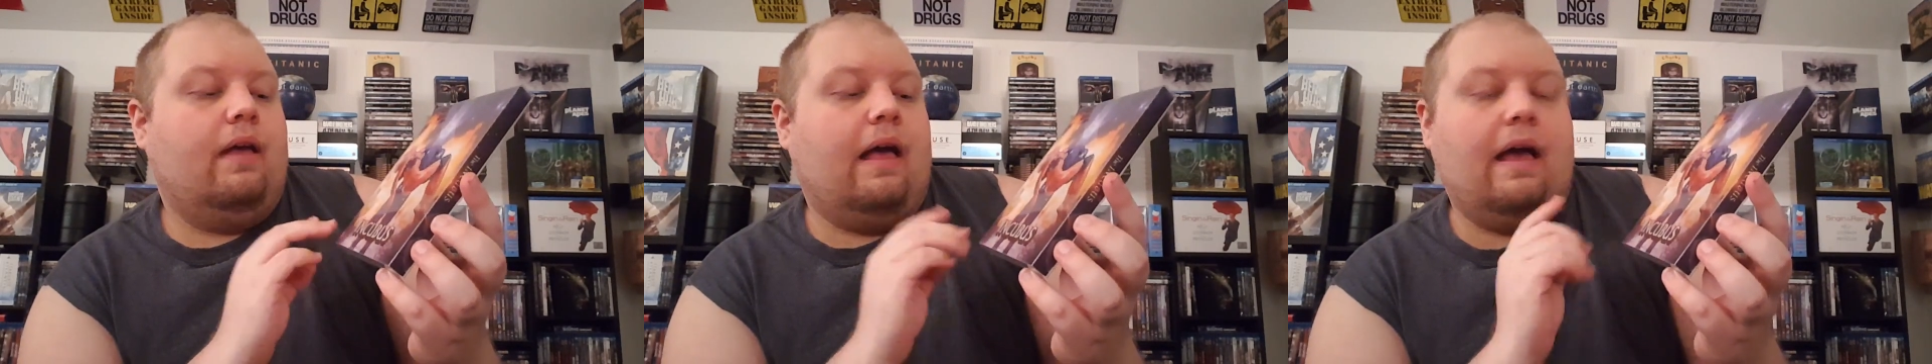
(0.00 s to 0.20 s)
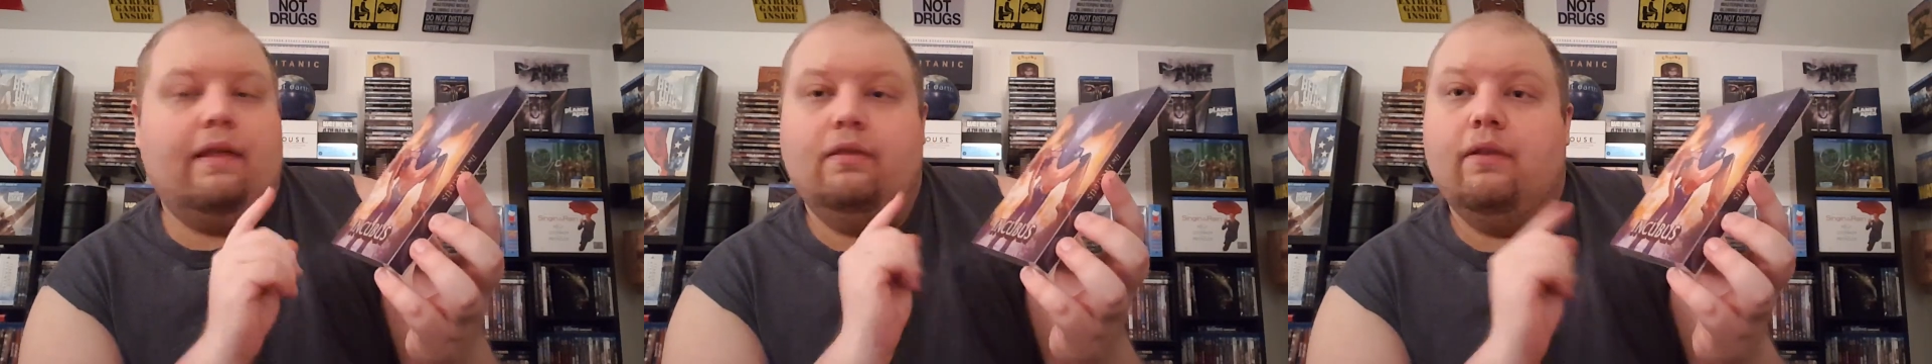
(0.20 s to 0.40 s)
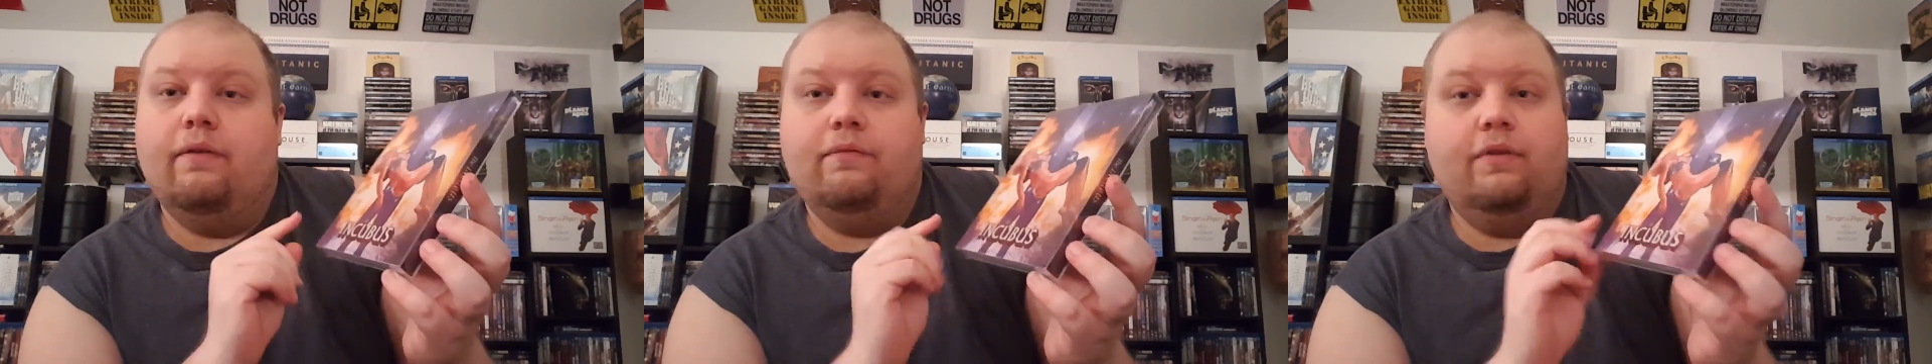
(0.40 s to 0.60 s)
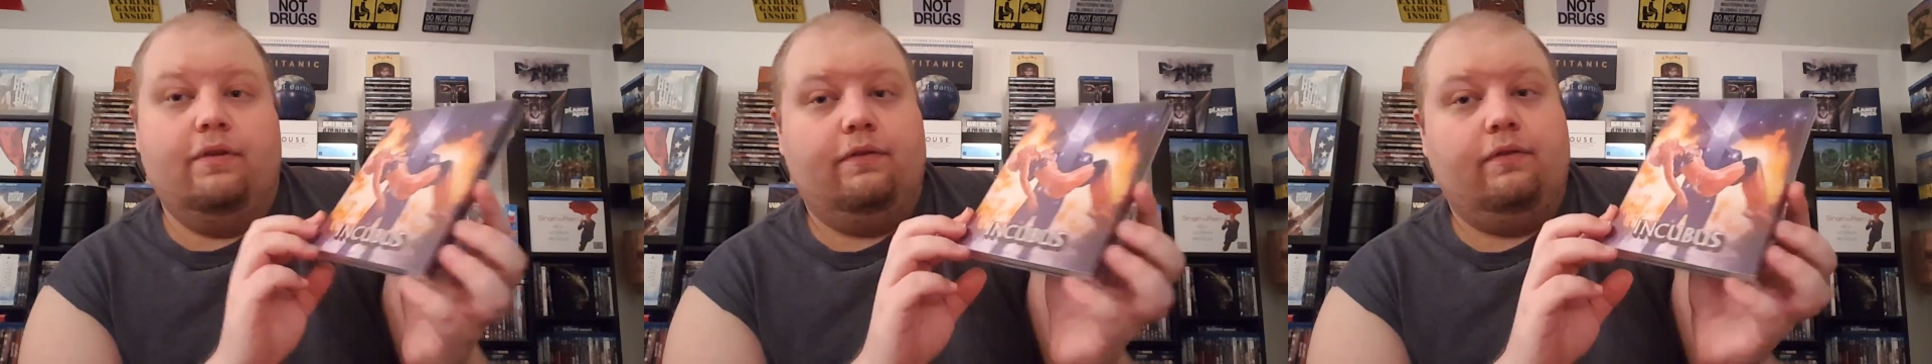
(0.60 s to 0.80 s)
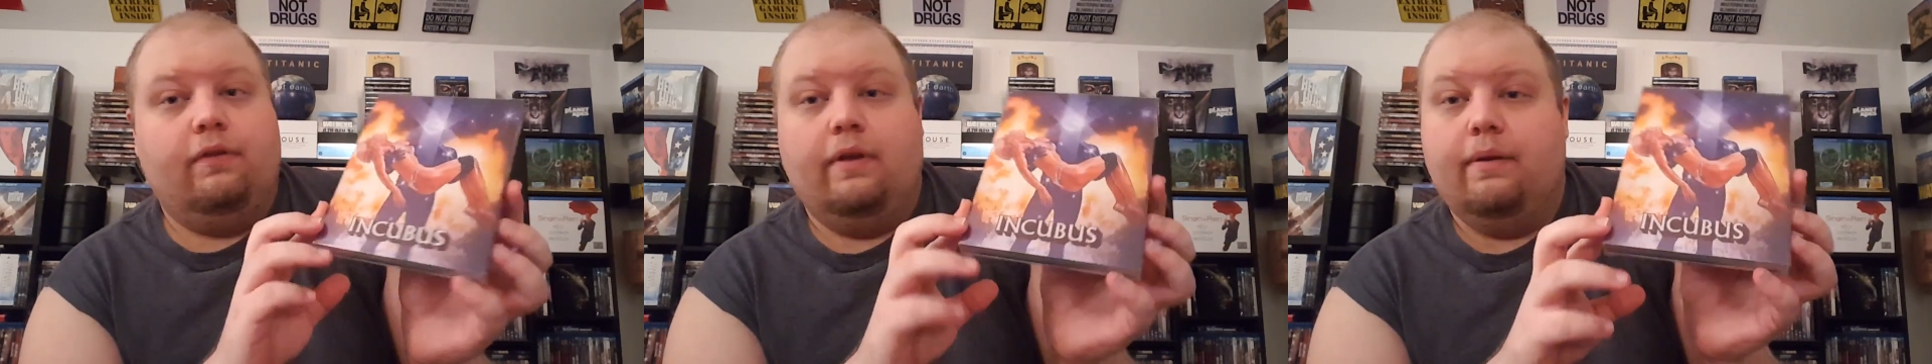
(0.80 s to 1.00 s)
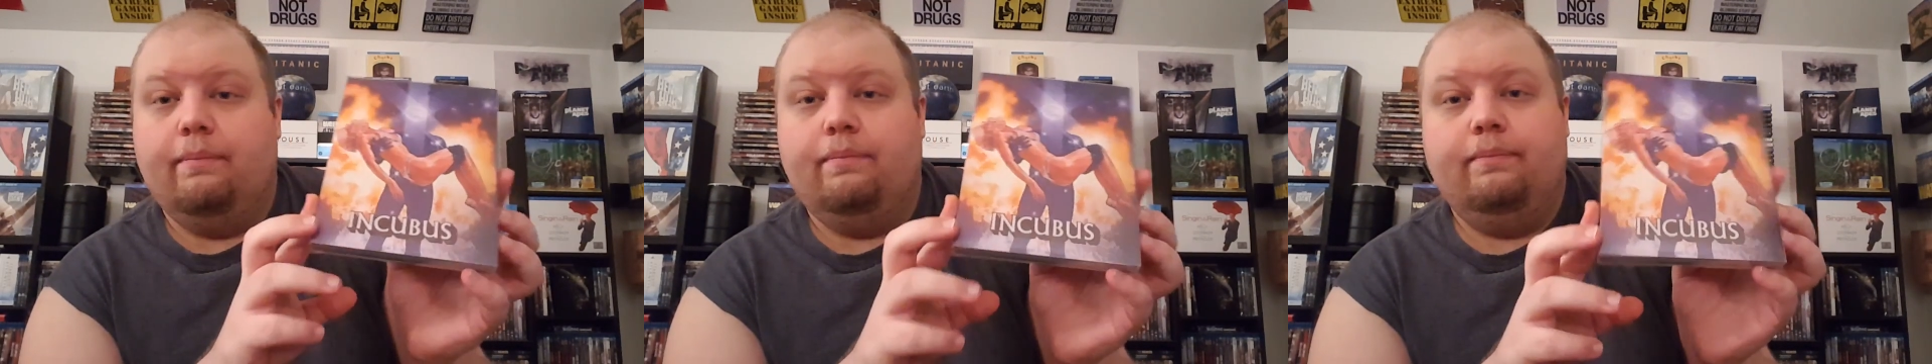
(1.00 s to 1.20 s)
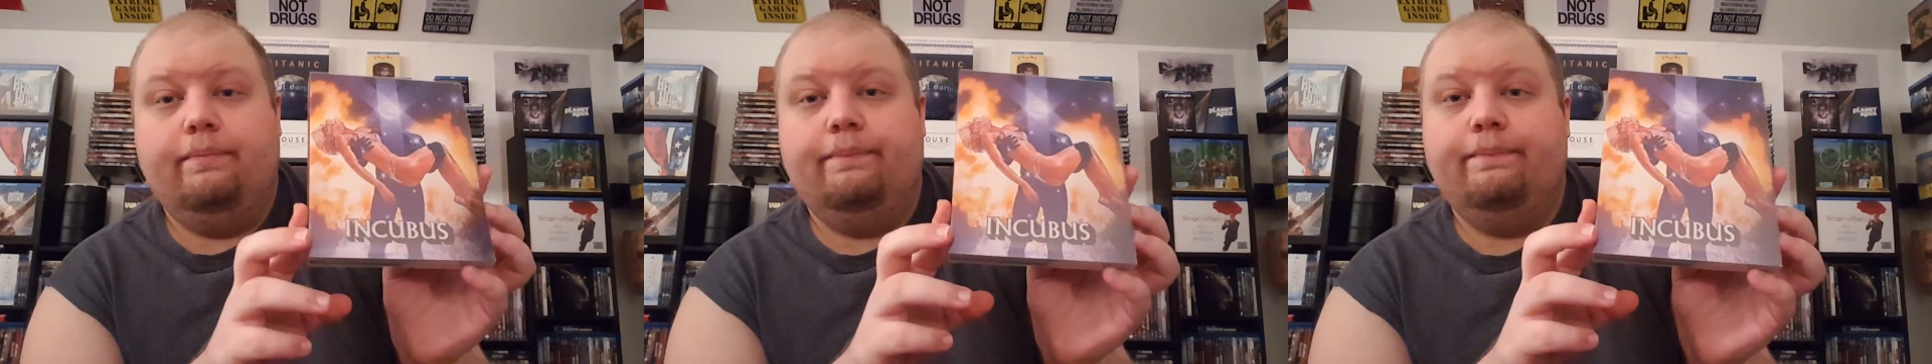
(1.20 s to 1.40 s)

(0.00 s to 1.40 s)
I love this slip.